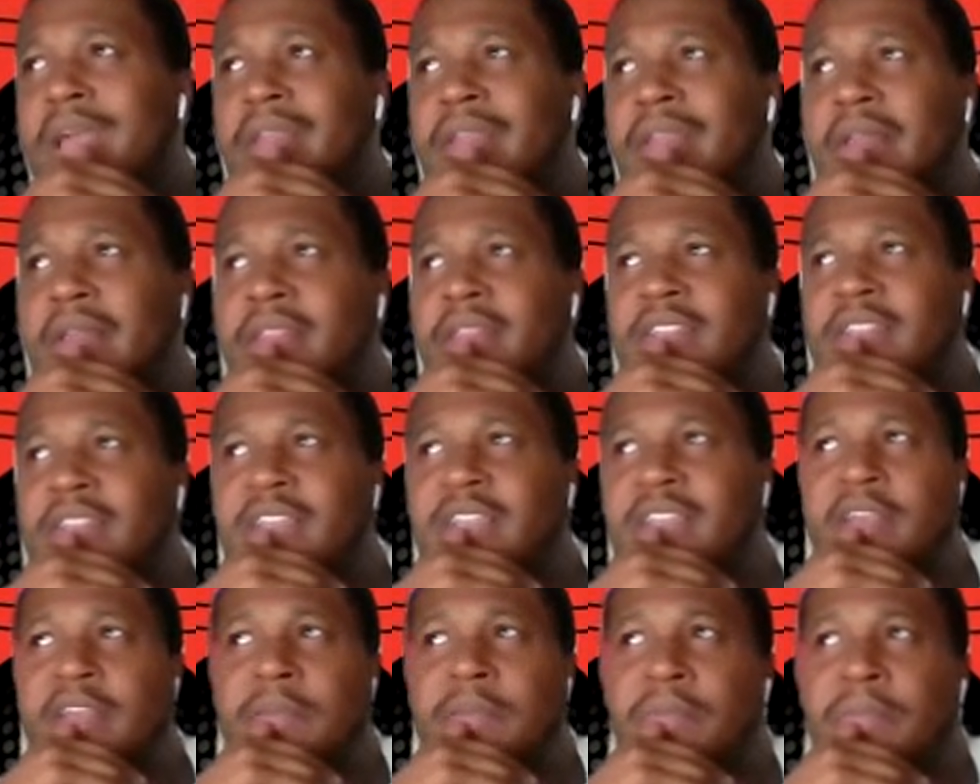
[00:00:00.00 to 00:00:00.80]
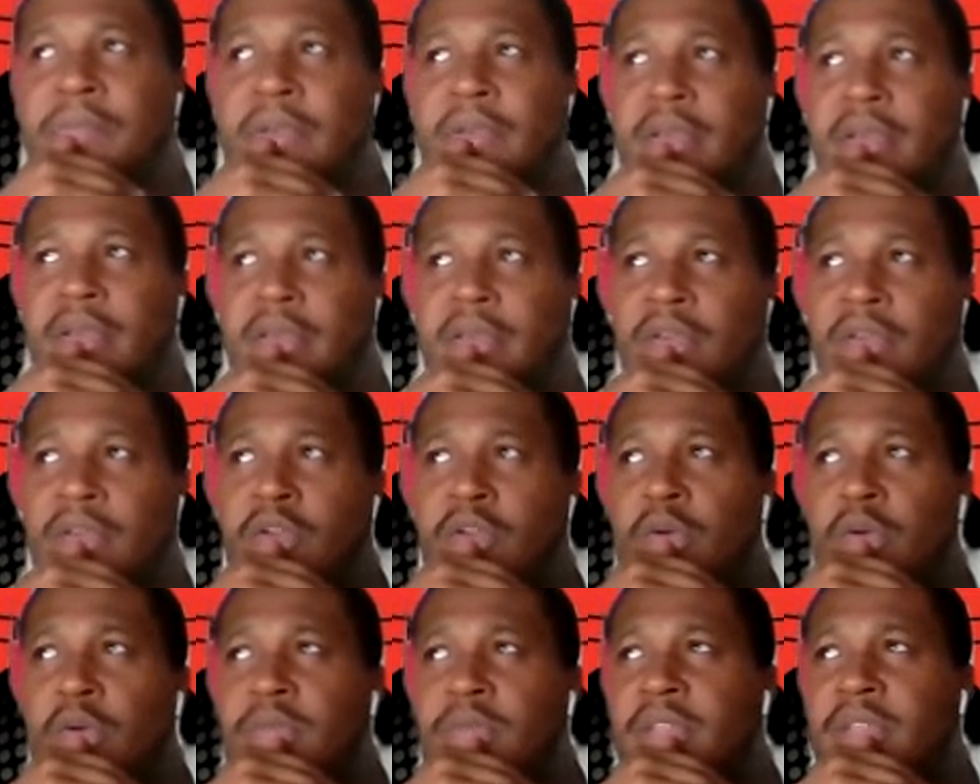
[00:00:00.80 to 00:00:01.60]
the second pick, you
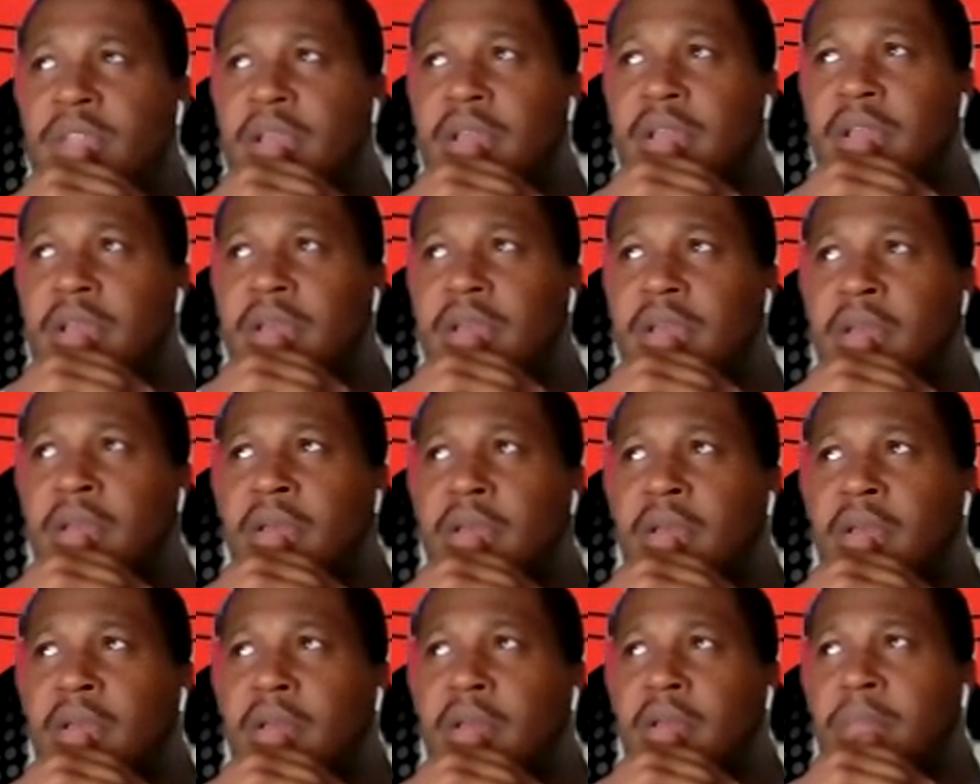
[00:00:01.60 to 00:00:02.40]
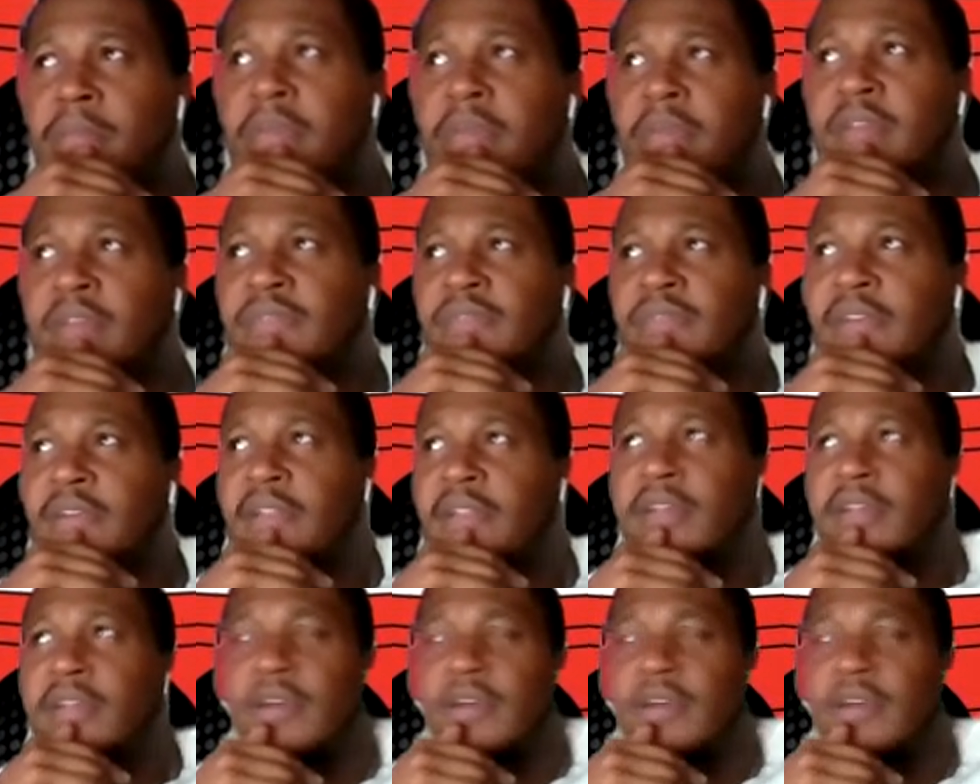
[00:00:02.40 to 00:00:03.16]
know what I'm saying? Big fella.